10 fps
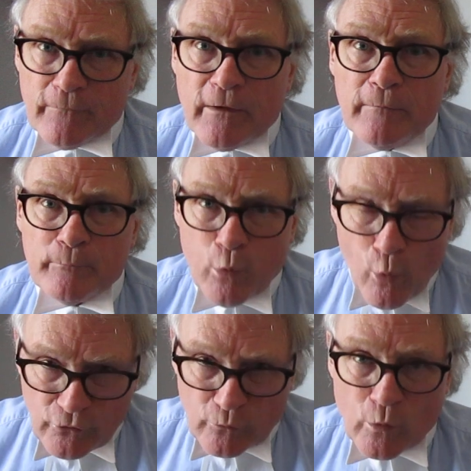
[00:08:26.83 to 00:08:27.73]

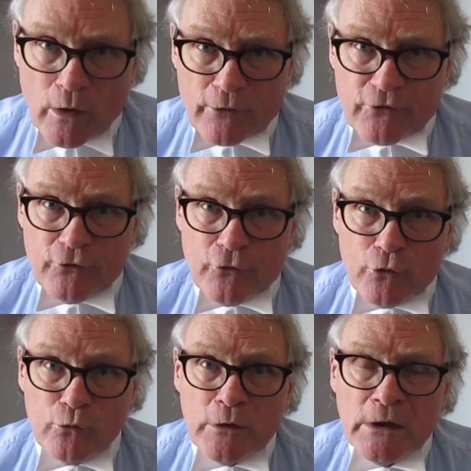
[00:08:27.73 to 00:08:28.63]
important work to
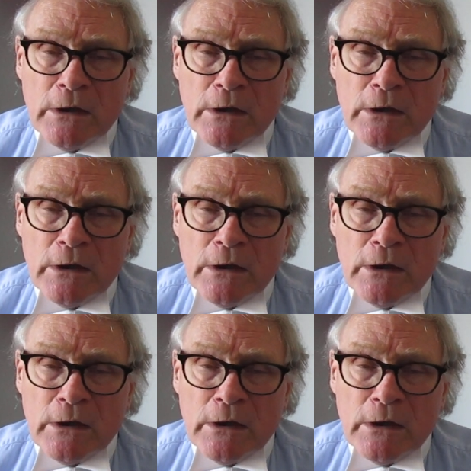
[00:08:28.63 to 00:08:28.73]
do,